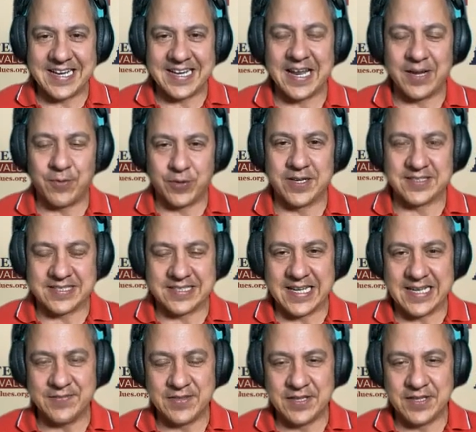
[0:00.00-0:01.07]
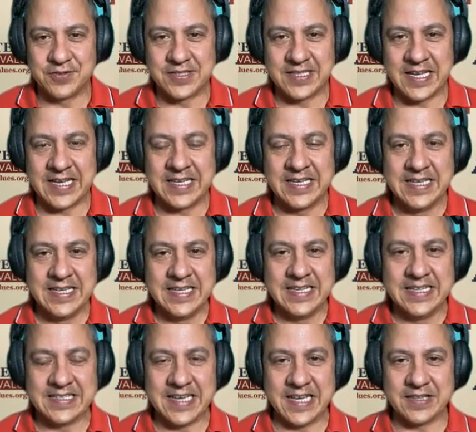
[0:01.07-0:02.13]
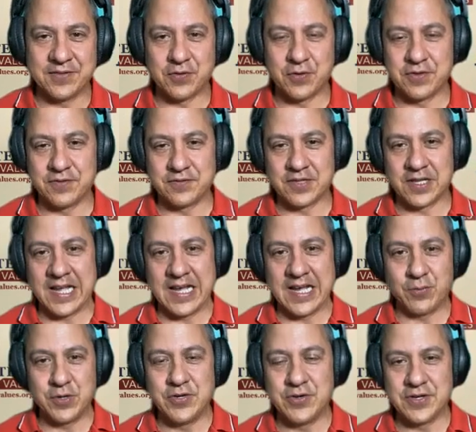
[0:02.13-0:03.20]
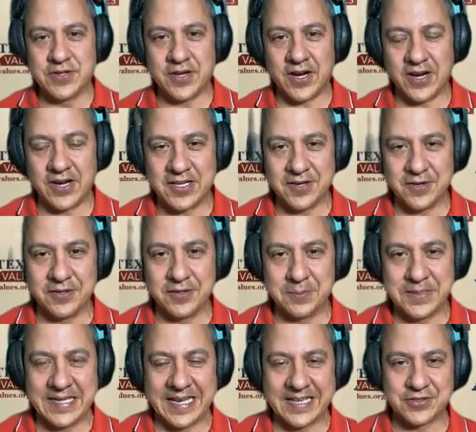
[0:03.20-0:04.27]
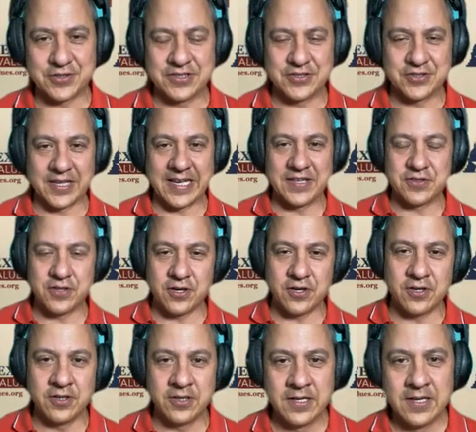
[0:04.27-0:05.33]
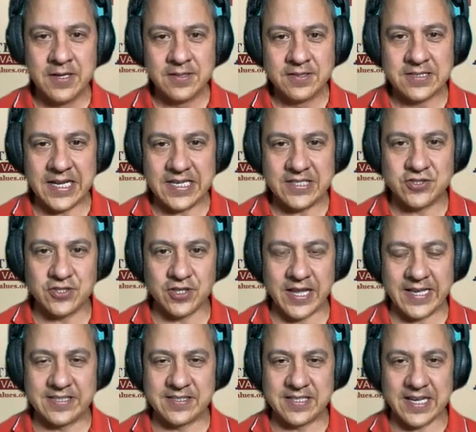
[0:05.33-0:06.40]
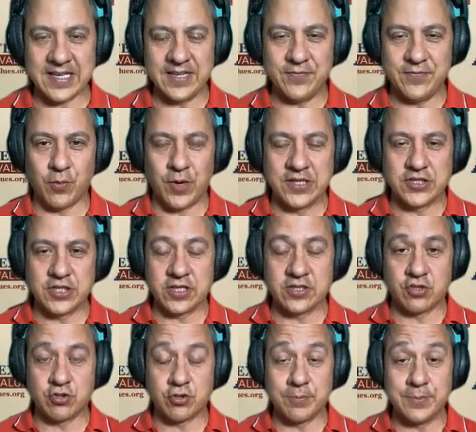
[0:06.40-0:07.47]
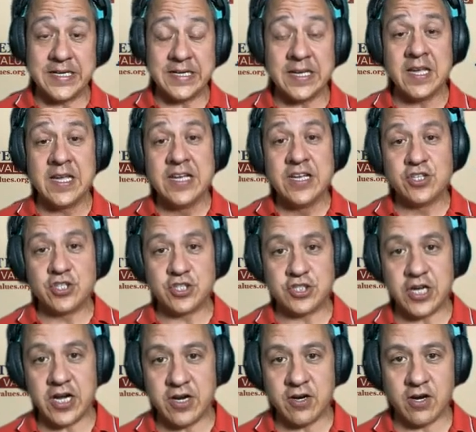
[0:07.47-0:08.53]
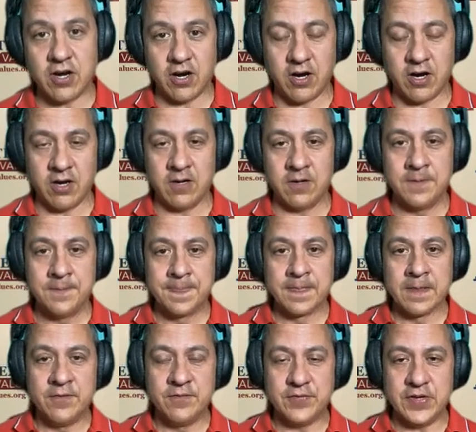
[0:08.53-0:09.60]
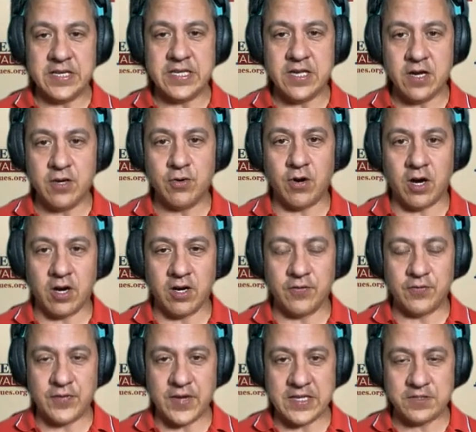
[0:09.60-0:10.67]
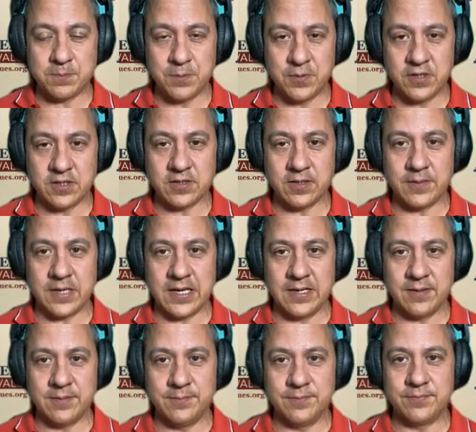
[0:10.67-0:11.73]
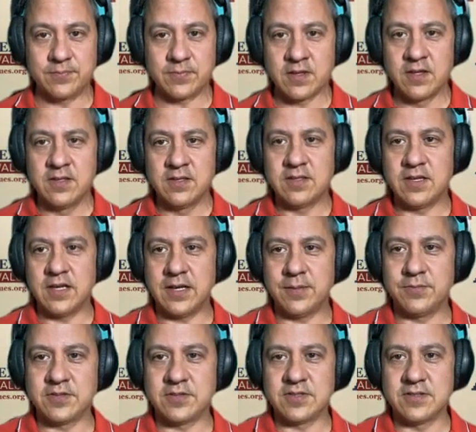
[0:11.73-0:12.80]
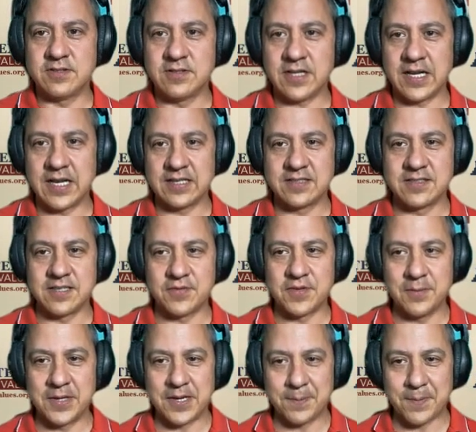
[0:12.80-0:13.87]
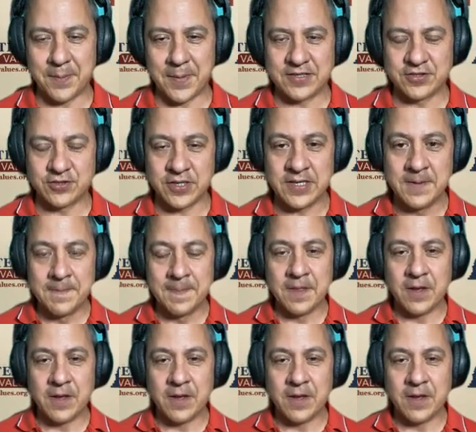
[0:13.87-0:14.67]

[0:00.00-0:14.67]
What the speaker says: So I decided I'd wear it today, even though today is not the 4th of July. And when you hear the audio, it'll be actually July 3rd. Today's July 2nd. If you're watching on social media, share our video, our Facebook. I got stuff coming up on my screen.